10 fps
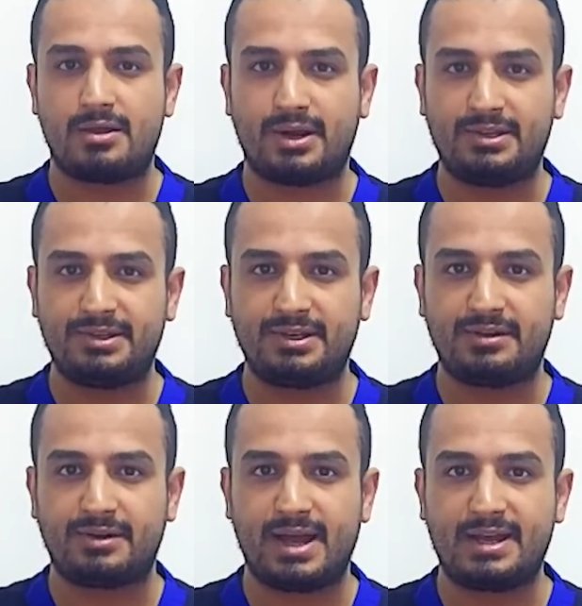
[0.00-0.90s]
writing
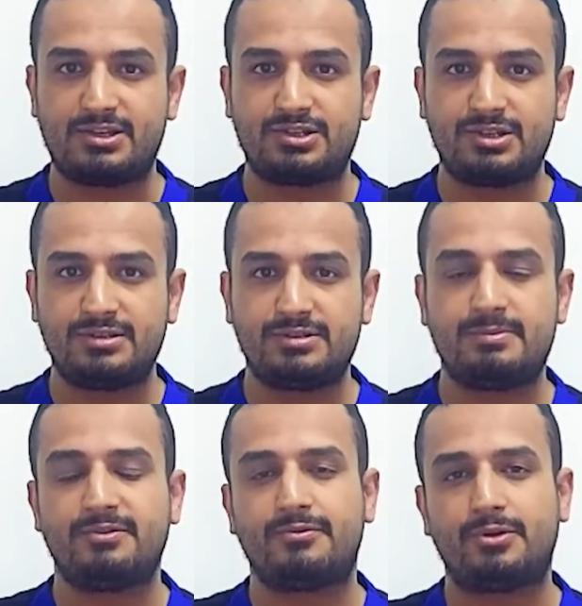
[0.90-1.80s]
reactions
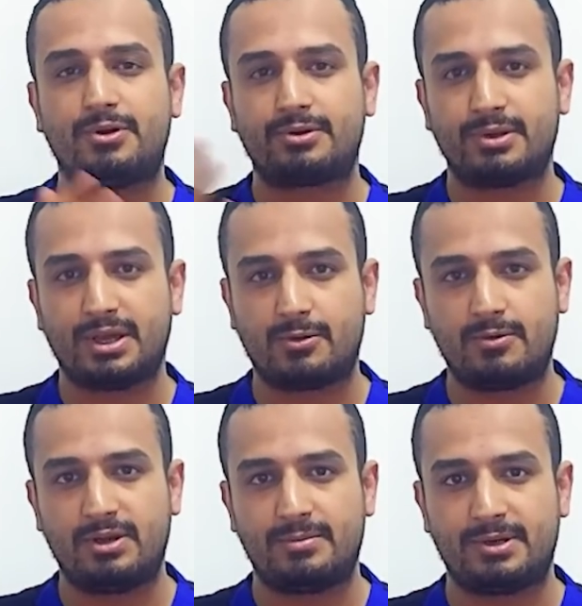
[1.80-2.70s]
before
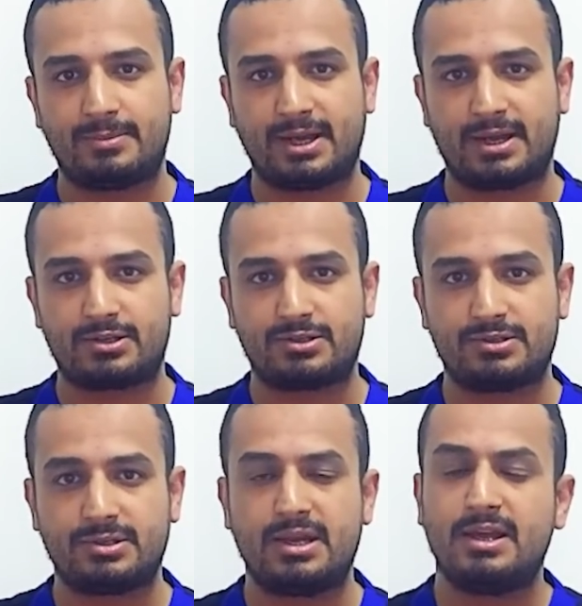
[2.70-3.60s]
equilibrium reactions.